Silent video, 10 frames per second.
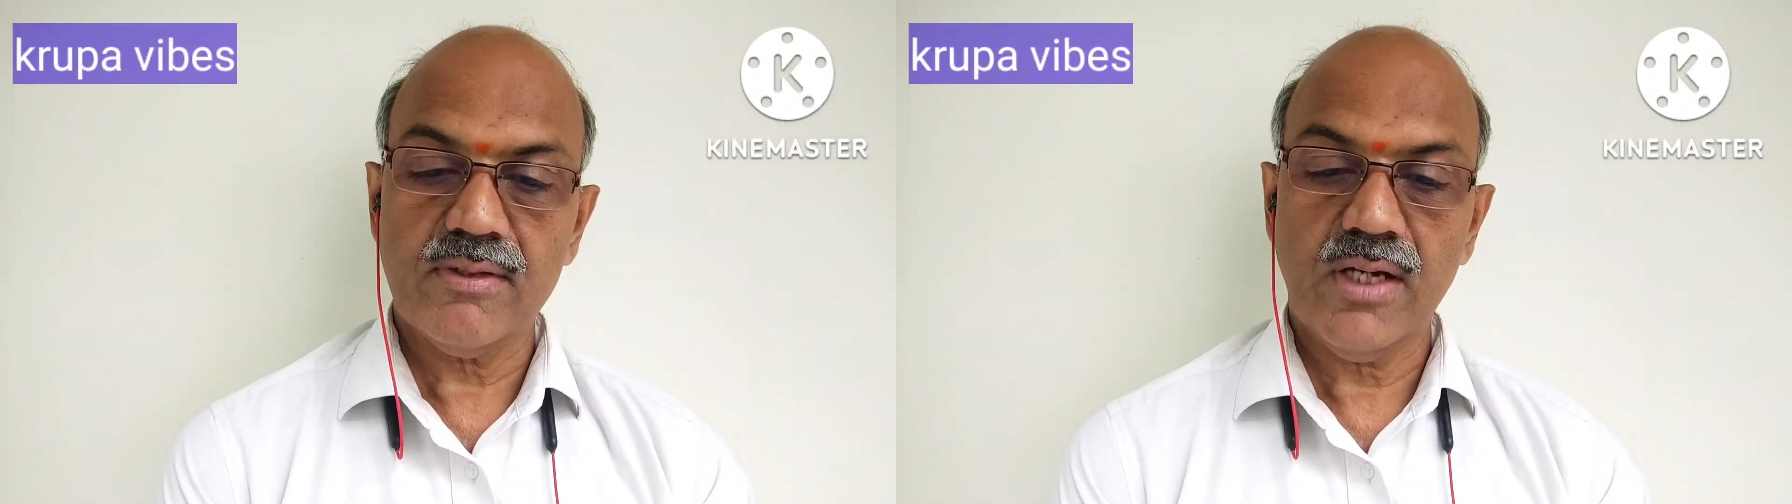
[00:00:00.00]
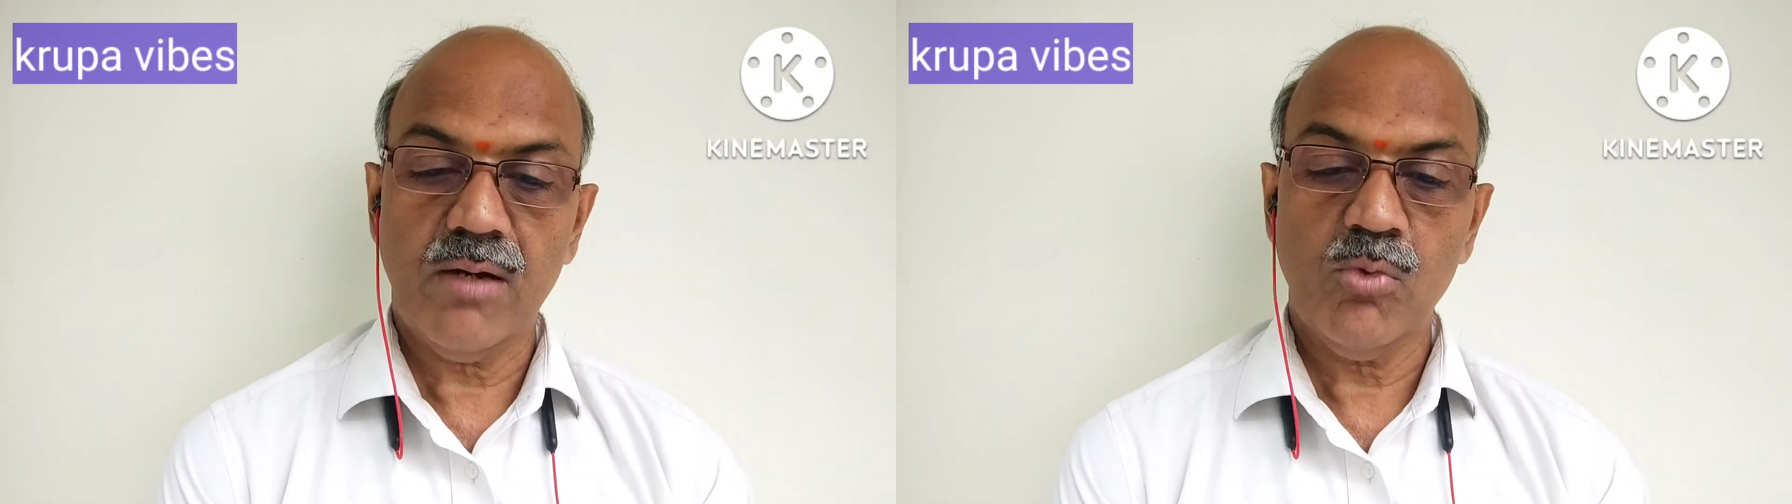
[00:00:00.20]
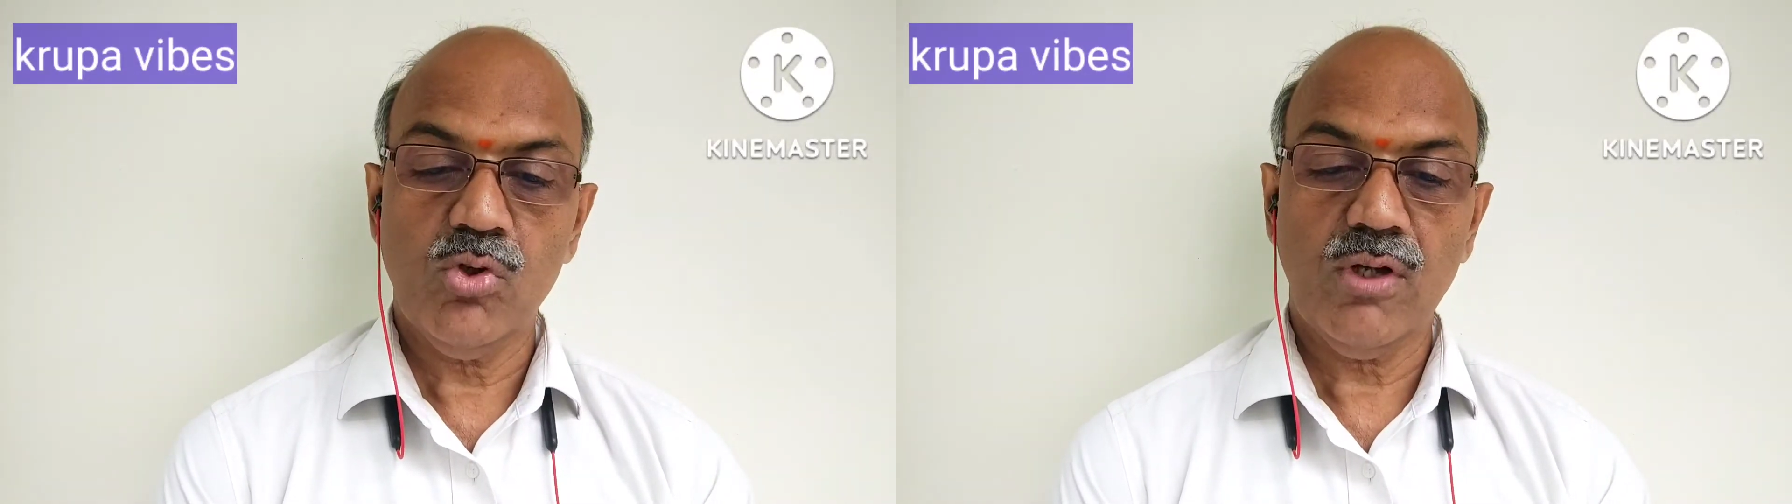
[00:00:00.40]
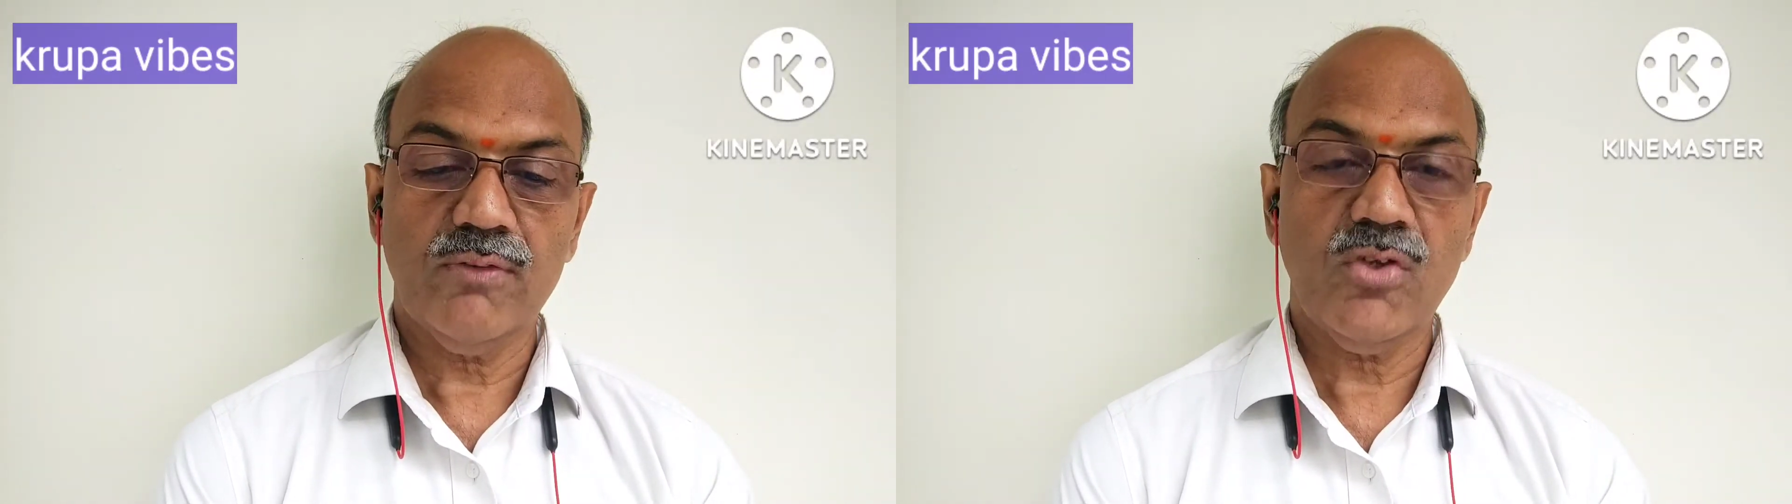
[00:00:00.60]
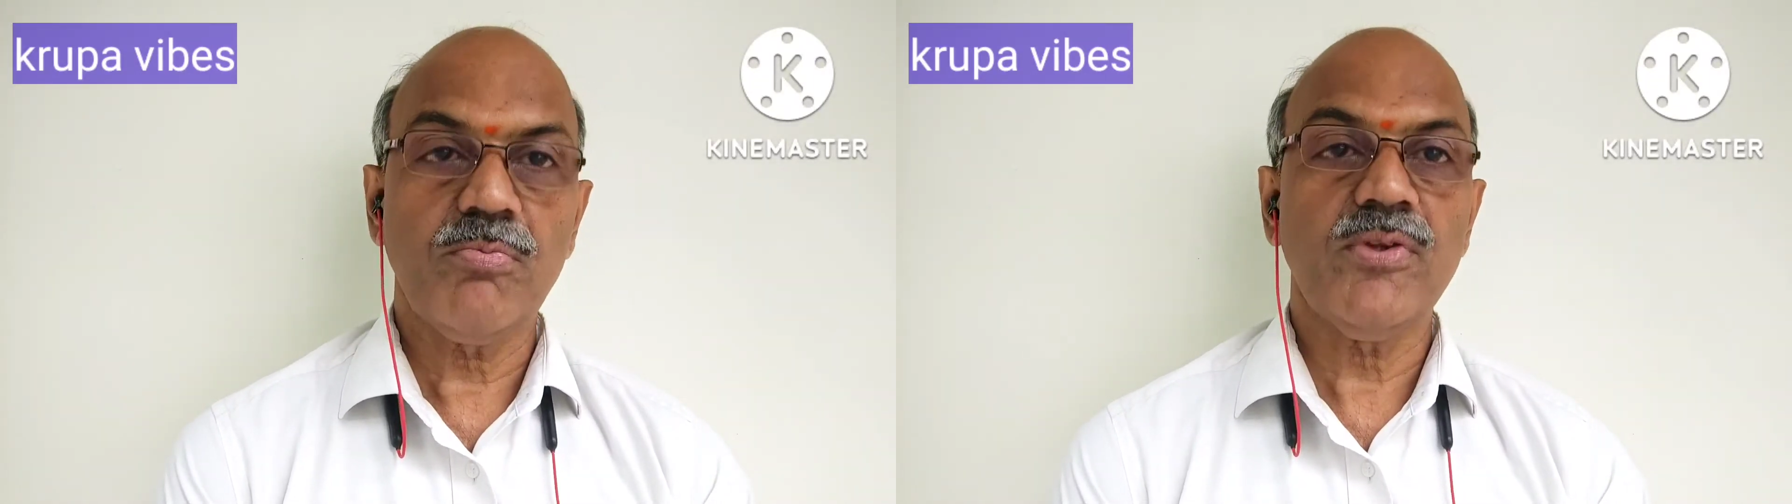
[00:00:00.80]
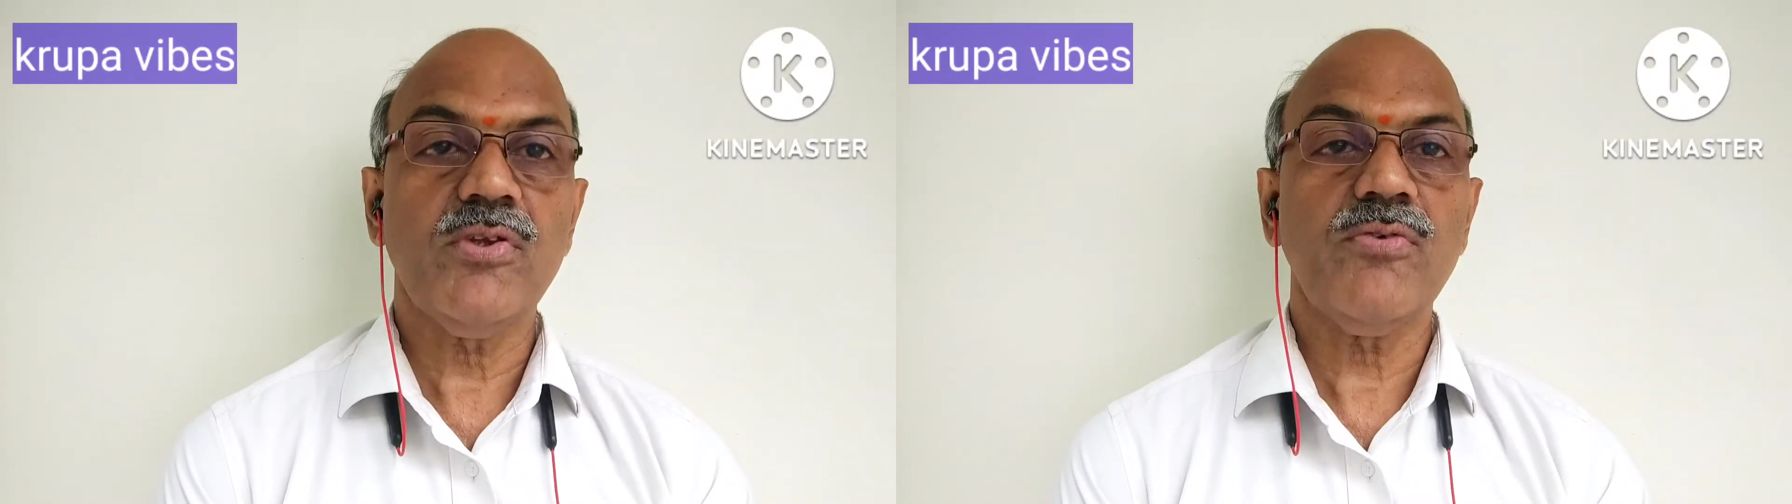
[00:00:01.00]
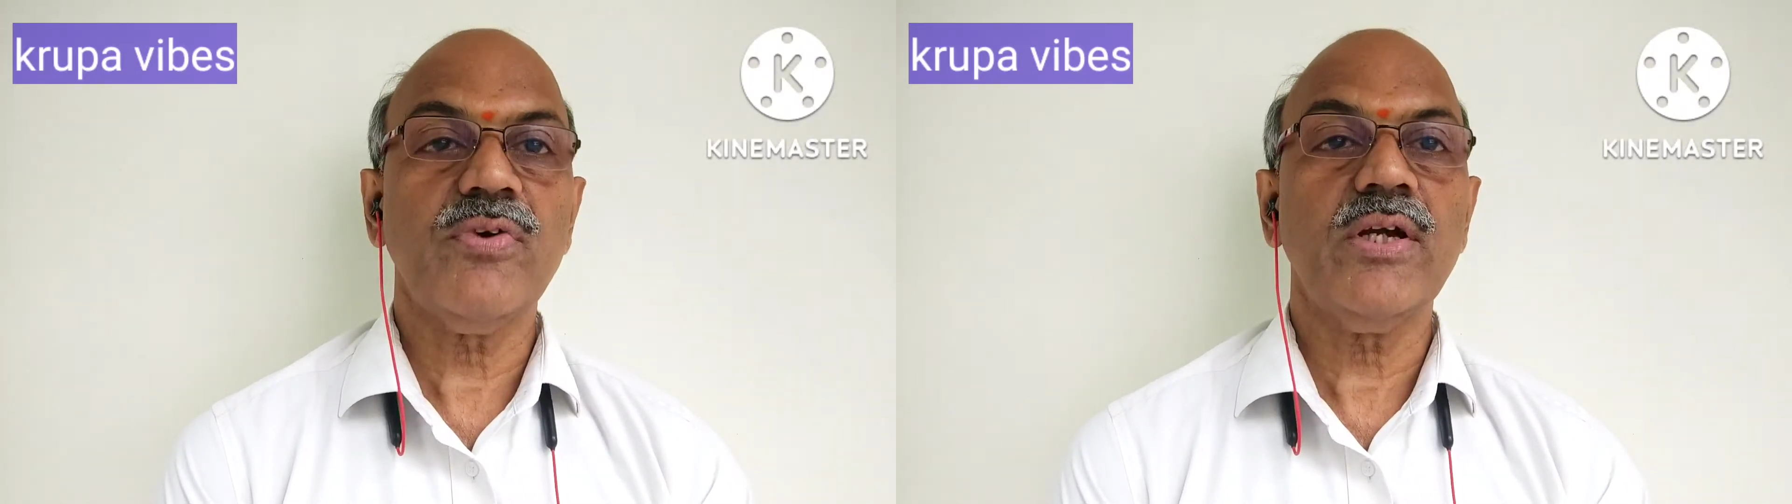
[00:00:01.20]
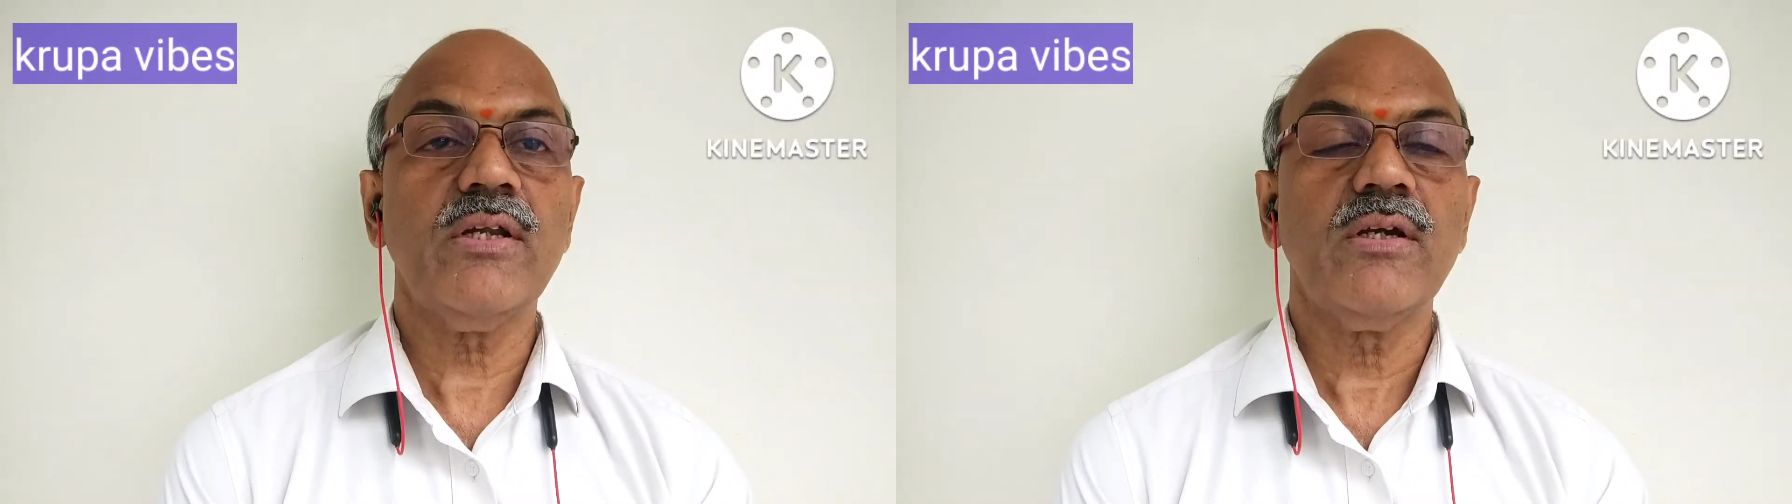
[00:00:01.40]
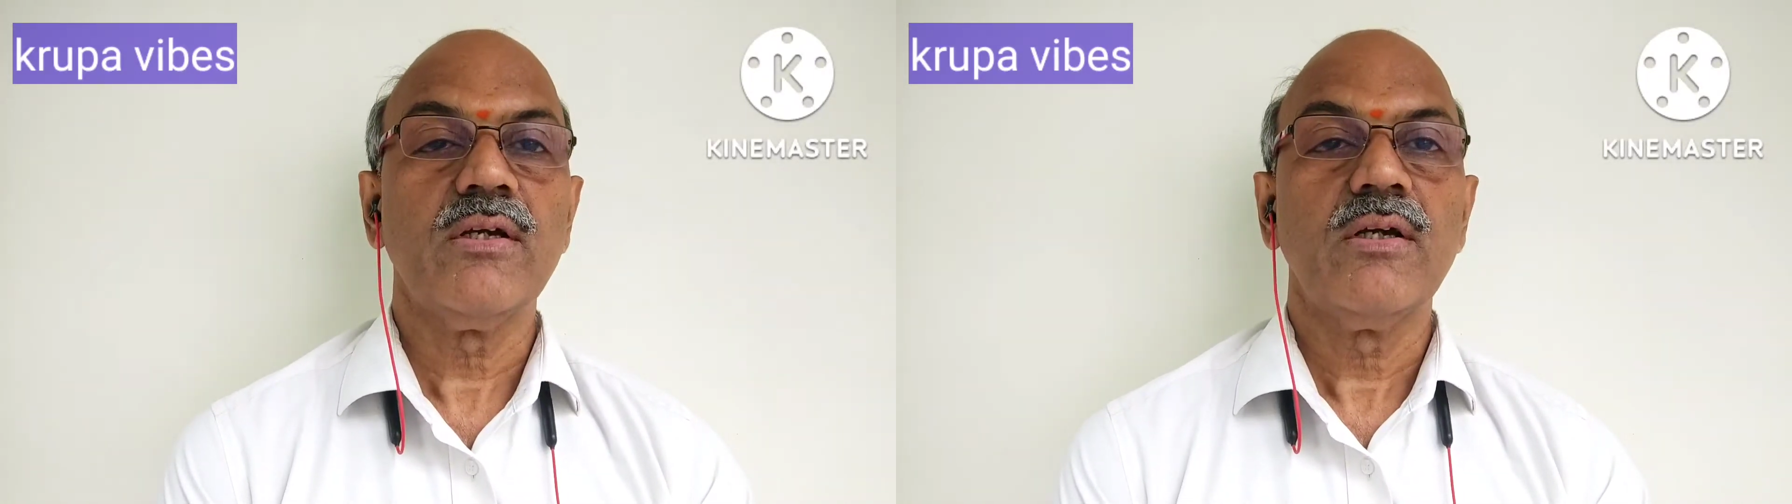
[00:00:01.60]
the amount of the specific